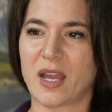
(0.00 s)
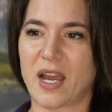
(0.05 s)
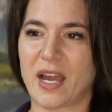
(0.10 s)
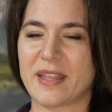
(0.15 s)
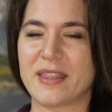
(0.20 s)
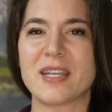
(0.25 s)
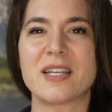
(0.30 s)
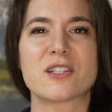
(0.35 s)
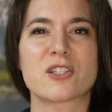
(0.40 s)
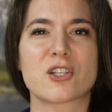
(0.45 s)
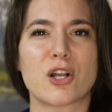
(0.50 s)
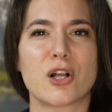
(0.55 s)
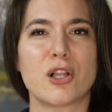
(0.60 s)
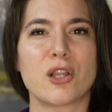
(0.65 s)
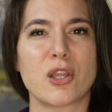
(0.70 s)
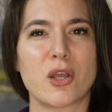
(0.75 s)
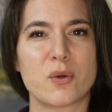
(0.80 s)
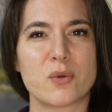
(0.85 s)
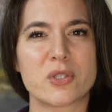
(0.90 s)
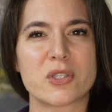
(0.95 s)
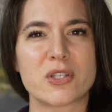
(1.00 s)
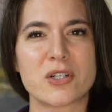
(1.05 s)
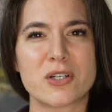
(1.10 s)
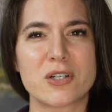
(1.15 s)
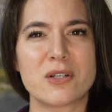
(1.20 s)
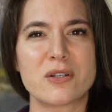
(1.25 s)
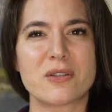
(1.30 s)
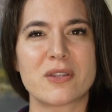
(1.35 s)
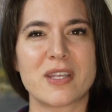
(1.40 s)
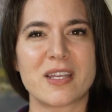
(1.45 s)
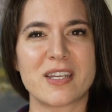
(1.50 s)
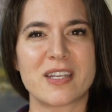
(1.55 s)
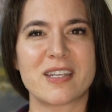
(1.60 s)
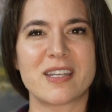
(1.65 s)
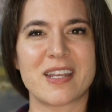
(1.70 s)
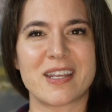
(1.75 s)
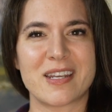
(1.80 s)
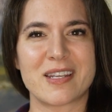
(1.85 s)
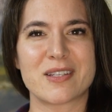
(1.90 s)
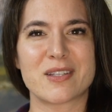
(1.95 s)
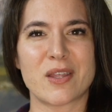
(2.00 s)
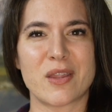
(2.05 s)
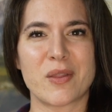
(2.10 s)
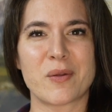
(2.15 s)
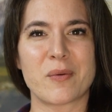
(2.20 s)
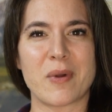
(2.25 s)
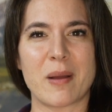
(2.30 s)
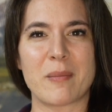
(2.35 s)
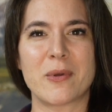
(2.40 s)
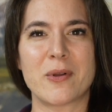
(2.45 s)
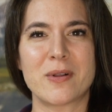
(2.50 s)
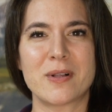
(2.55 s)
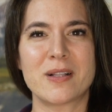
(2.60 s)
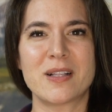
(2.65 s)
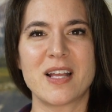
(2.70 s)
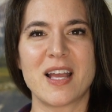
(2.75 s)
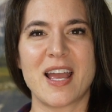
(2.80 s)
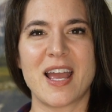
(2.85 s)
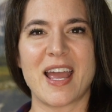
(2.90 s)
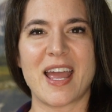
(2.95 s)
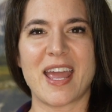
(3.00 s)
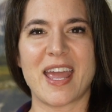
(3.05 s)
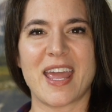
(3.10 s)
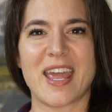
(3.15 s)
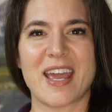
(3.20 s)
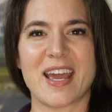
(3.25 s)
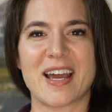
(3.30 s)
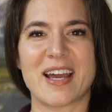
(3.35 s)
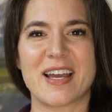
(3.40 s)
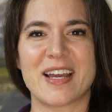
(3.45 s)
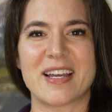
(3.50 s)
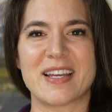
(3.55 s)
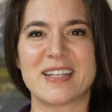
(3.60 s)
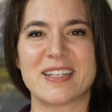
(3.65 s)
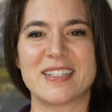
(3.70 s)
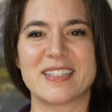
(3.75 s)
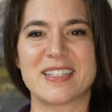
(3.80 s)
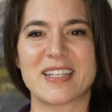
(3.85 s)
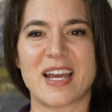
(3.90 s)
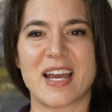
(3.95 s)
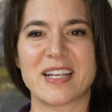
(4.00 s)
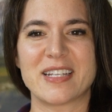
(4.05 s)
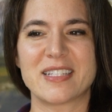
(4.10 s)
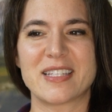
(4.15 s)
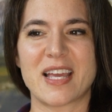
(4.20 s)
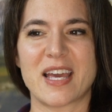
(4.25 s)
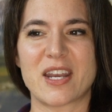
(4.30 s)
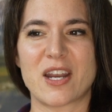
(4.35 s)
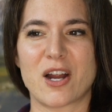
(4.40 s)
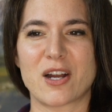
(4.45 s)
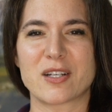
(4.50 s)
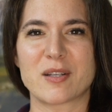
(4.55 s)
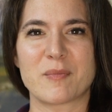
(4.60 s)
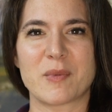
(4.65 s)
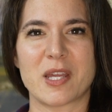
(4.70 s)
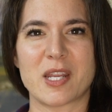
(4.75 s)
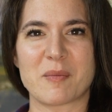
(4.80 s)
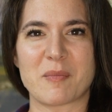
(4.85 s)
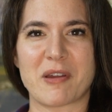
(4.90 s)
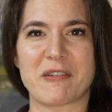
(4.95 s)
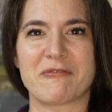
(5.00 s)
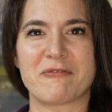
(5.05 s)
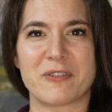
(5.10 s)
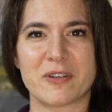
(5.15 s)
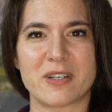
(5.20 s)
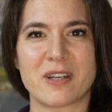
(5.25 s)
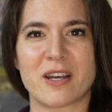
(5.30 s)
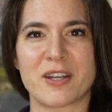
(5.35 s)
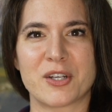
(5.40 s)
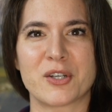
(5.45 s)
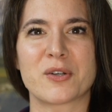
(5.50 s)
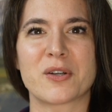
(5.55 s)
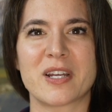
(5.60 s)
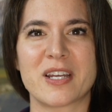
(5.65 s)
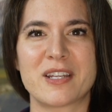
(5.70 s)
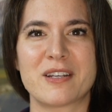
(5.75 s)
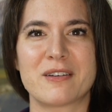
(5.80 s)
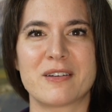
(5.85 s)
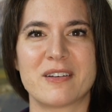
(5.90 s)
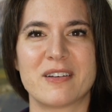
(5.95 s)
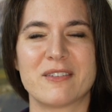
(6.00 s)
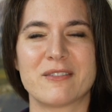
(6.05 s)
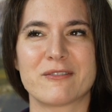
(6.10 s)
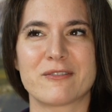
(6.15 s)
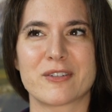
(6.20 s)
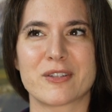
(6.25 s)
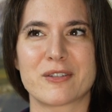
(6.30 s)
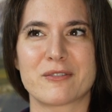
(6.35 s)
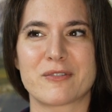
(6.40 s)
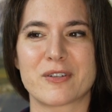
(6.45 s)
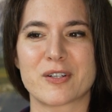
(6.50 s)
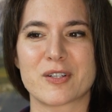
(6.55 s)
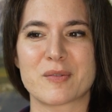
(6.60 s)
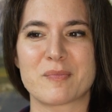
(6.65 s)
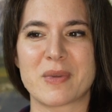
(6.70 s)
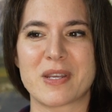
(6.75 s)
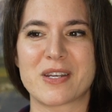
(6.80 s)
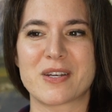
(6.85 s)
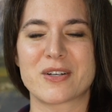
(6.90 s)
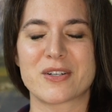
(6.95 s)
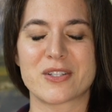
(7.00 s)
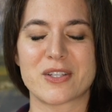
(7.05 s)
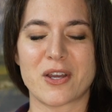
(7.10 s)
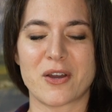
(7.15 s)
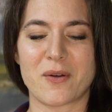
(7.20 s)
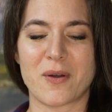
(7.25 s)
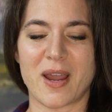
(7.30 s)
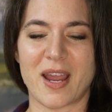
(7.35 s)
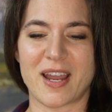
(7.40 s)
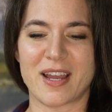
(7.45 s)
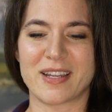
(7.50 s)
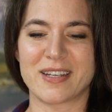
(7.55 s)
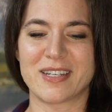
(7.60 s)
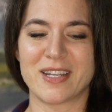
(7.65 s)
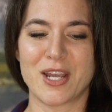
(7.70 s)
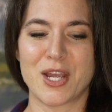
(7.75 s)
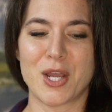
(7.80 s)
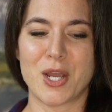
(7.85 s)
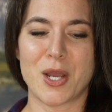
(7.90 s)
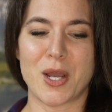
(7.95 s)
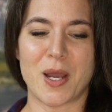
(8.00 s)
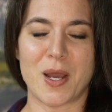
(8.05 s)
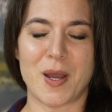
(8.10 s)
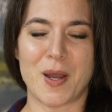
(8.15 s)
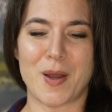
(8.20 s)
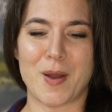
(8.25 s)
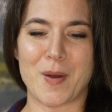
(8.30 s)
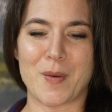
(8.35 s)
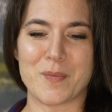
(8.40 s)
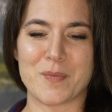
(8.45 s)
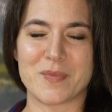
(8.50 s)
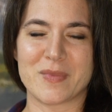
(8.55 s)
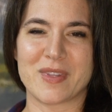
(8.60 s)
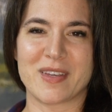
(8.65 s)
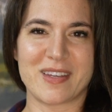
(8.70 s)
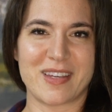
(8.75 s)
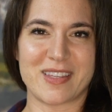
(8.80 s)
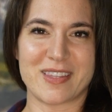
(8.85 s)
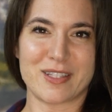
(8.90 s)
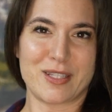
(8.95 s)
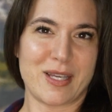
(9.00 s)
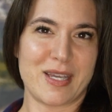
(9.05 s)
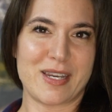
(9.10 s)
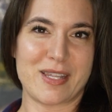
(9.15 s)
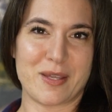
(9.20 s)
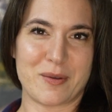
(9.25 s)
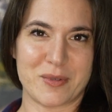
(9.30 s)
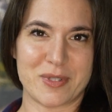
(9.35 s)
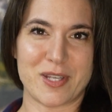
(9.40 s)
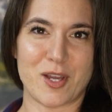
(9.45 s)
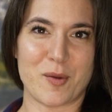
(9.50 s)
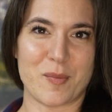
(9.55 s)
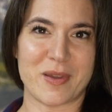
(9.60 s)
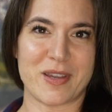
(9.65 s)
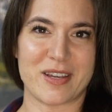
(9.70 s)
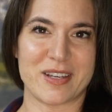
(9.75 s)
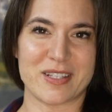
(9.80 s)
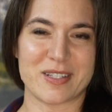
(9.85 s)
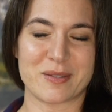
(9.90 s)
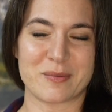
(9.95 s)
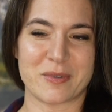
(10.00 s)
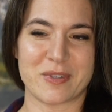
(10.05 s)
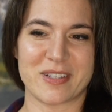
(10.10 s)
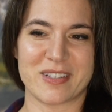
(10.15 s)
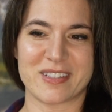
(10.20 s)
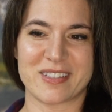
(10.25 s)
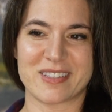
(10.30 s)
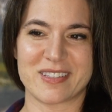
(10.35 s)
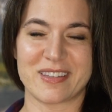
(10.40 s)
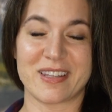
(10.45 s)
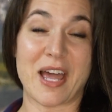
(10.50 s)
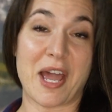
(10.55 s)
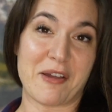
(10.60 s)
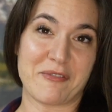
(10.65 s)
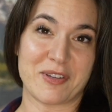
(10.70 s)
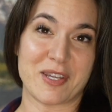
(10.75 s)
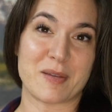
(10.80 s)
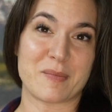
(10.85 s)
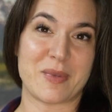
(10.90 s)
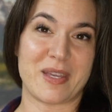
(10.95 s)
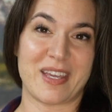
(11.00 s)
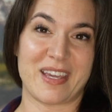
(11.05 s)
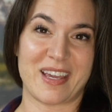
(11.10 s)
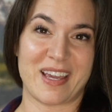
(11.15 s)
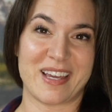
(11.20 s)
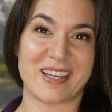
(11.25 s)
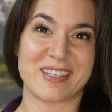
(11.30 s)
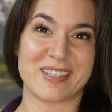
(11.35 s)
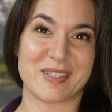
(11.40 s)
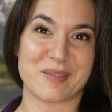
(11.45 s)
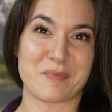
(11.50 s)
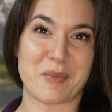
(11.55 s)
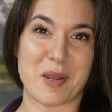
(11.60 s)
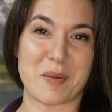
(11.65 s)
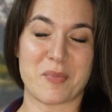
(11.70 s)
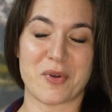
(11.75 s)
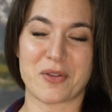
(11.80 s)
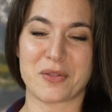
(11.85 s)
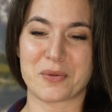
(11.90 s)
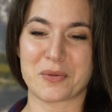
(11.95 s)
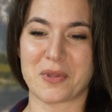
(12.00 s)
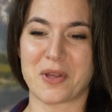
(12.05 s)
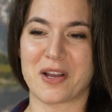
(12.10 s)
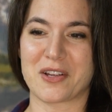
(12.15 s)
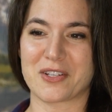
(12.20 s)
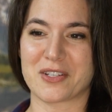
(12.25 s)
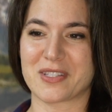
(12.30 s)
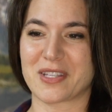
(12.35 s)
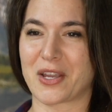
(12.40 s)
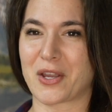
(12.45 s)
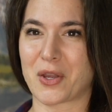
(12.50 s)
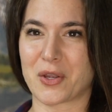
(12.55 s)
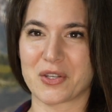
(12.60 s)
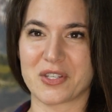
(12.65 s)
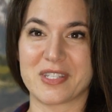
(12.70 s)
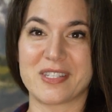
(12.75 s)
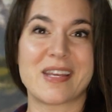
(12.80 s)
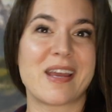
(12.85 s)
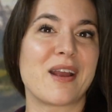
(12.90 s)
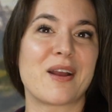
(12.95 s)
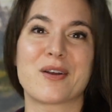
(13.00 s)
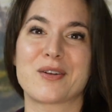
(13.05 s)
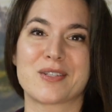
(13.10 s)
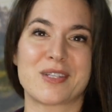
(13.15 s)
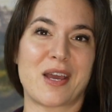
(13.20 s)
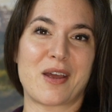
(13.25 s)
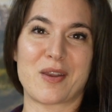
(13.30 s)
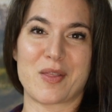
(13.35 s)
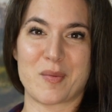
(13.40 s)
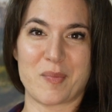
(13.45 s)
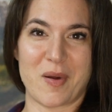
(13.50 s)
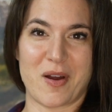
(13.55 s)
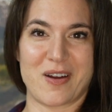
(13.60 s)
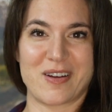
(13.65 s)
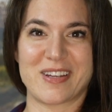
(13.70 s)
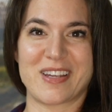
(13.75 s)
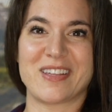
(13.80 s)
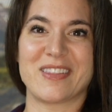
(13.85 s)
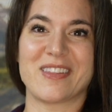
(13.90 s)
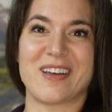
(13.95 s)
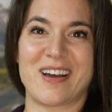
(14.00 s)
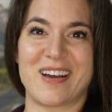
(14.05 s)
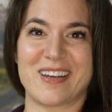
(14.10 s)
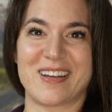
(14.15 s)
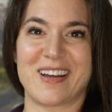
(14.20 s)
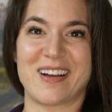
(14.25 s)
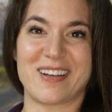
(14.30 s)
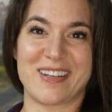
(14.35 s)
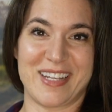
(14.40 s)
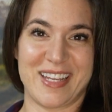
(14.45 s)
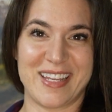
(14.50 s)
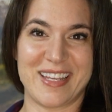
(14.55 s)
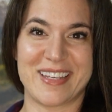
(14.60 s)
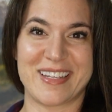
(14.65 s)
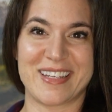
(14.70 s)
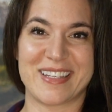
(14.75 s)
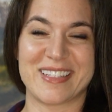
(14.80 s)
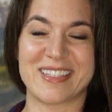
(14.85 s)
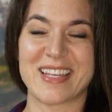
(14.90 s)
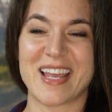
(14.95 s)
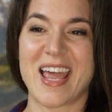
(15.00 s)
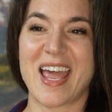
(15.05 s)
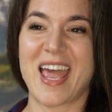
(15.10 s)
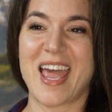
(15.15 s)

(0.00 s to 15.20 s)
I think it's closer than it is on the Rebel, and I just had a hard time getting my foot under it for the first minute or so. And again, the lady that was helping us was laughing at me as my brother-in-law just like tears out of the parking lot on his,